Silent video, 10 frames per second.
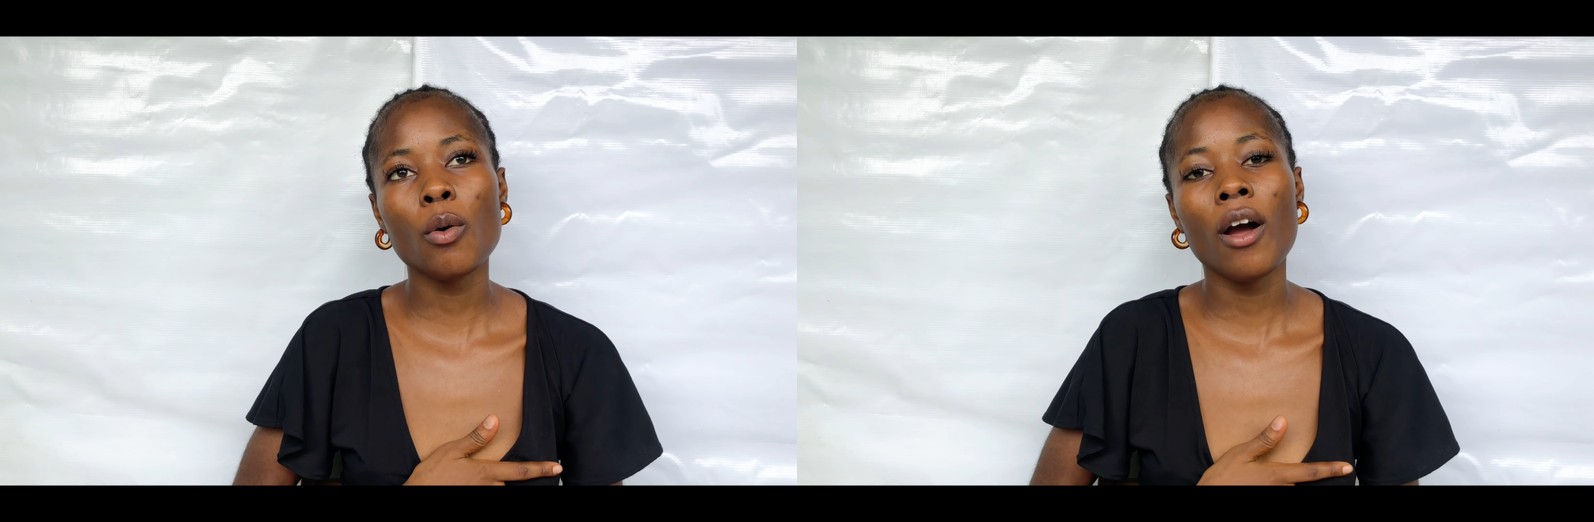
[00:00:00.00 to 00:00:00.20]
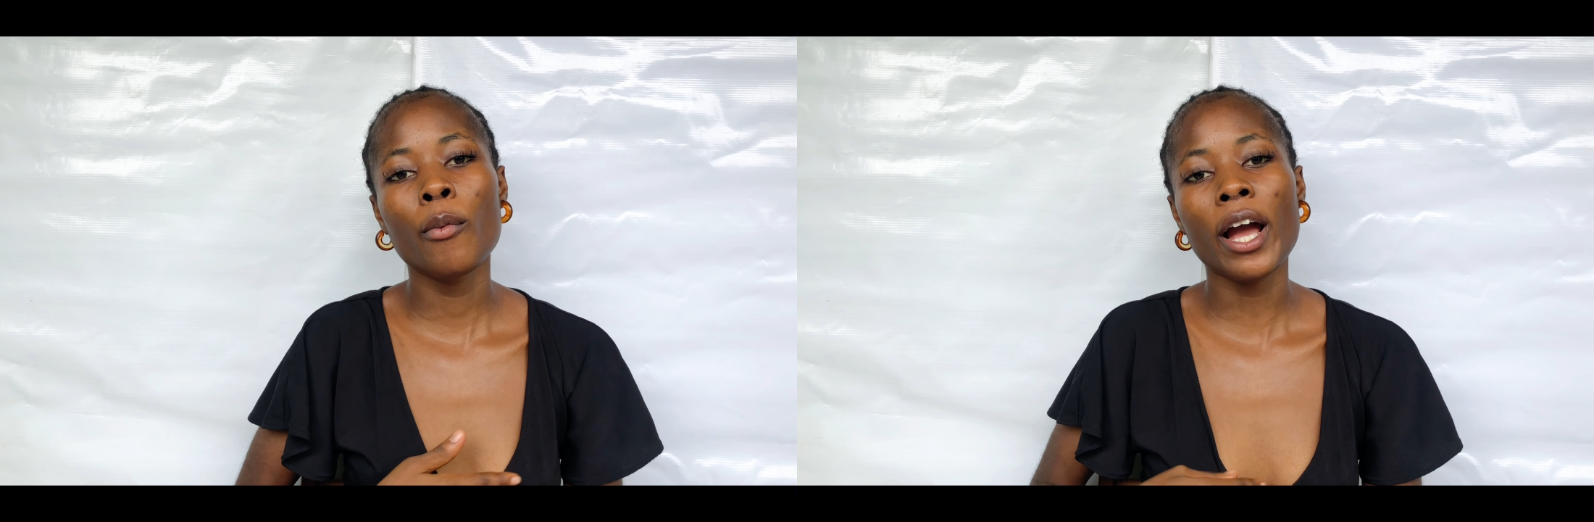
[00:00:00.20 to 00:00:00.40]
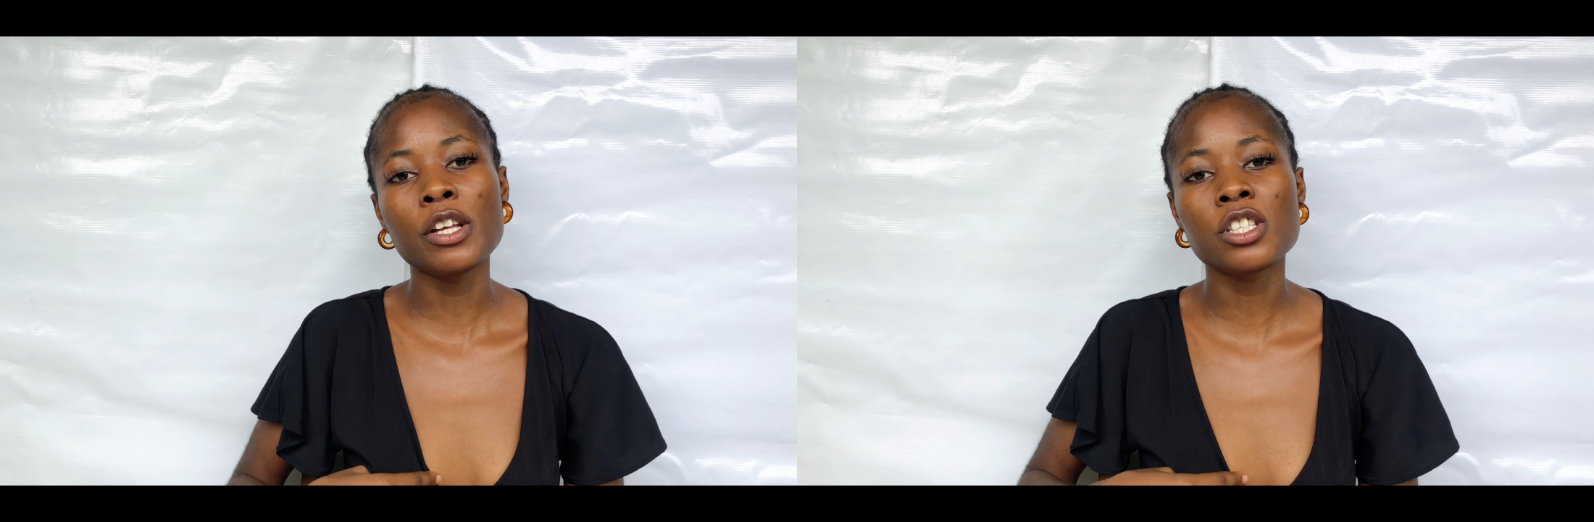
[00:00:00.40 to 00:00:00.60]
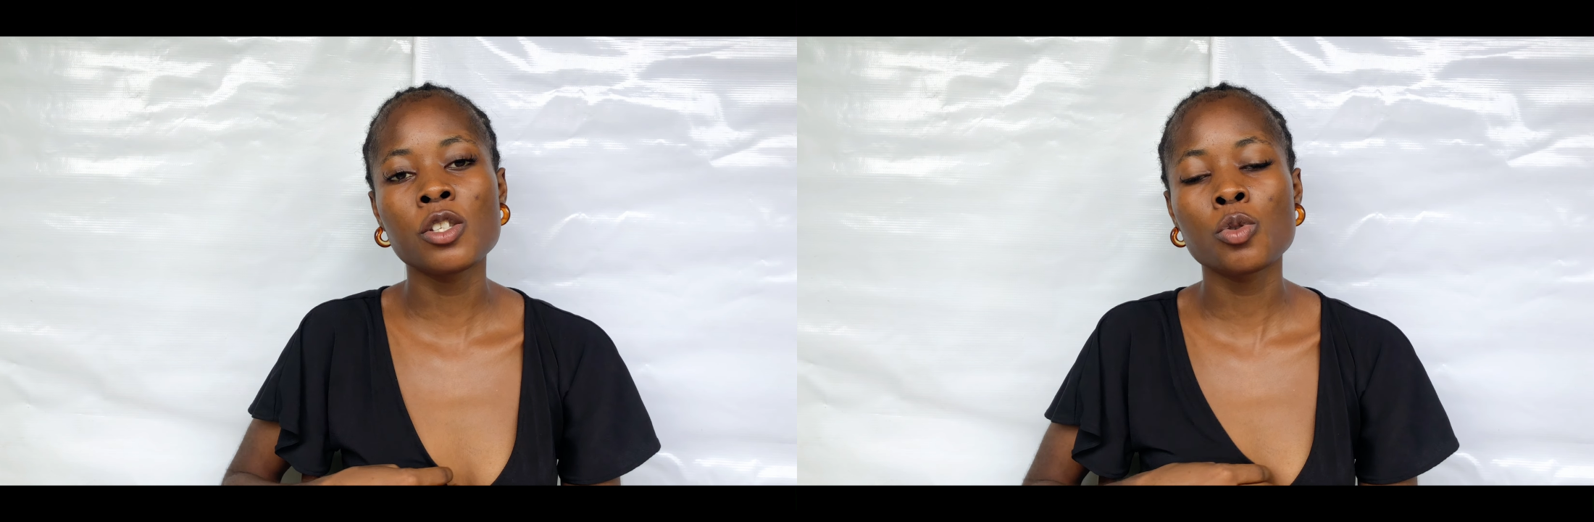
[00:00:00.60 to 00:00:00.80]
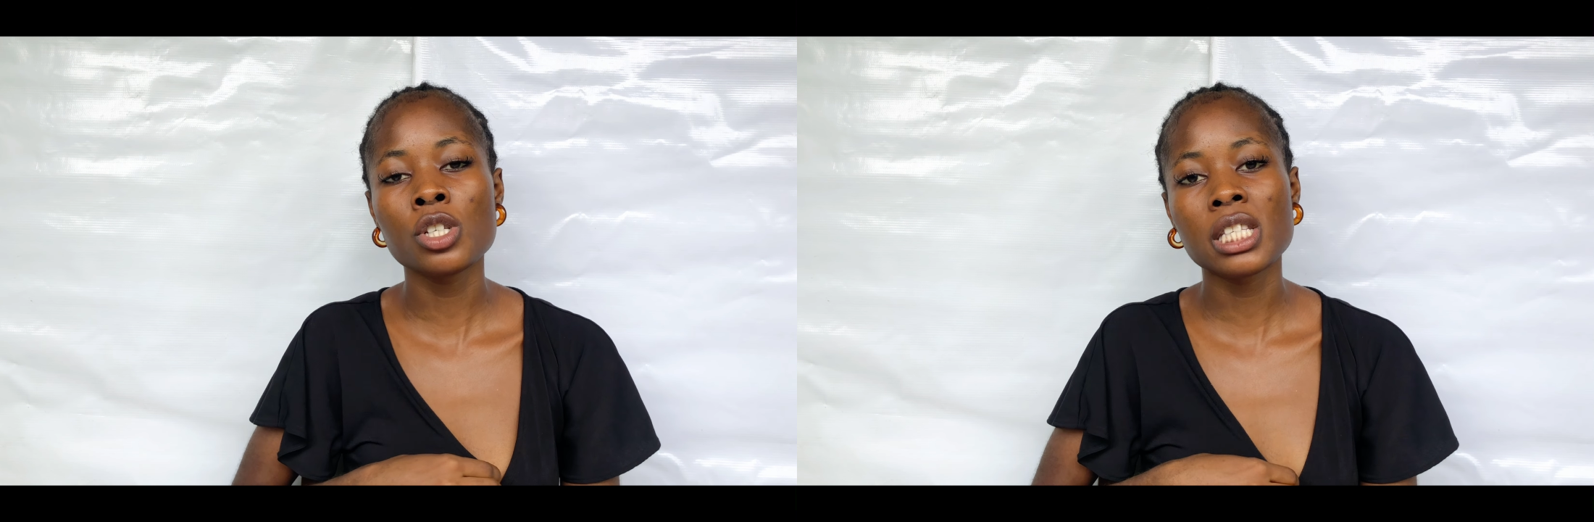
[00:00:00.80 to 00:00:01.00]
why we are using
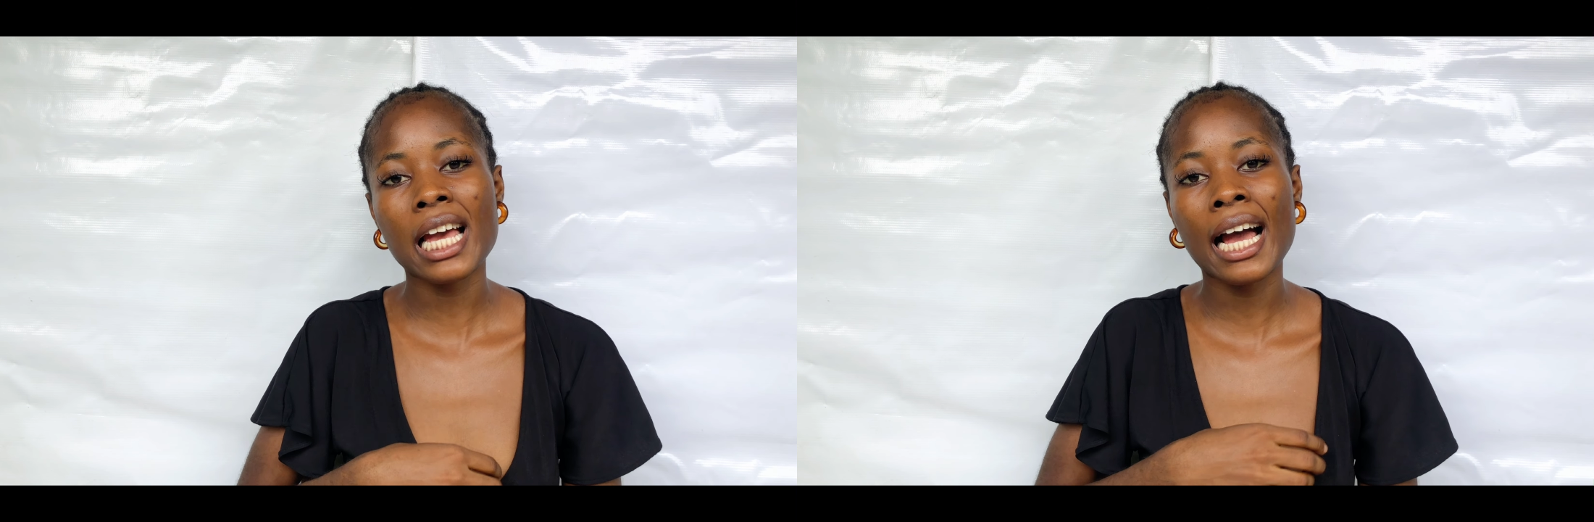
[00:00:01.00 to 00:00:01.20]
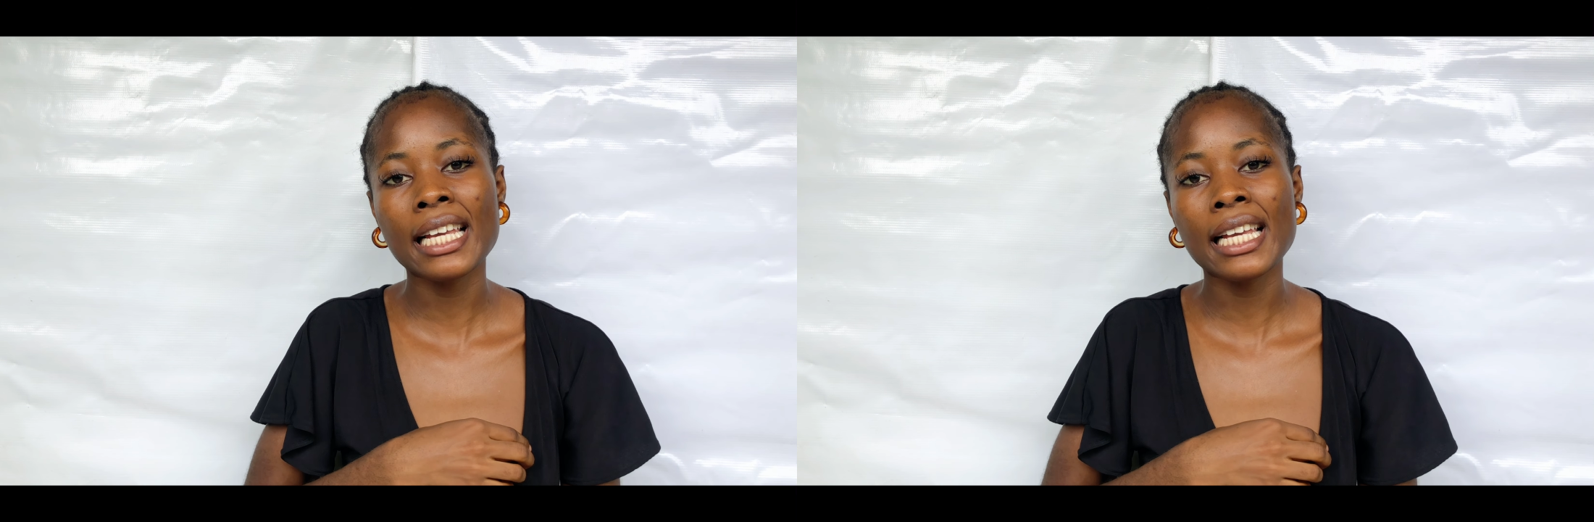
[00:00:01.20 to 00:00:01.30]
Twitter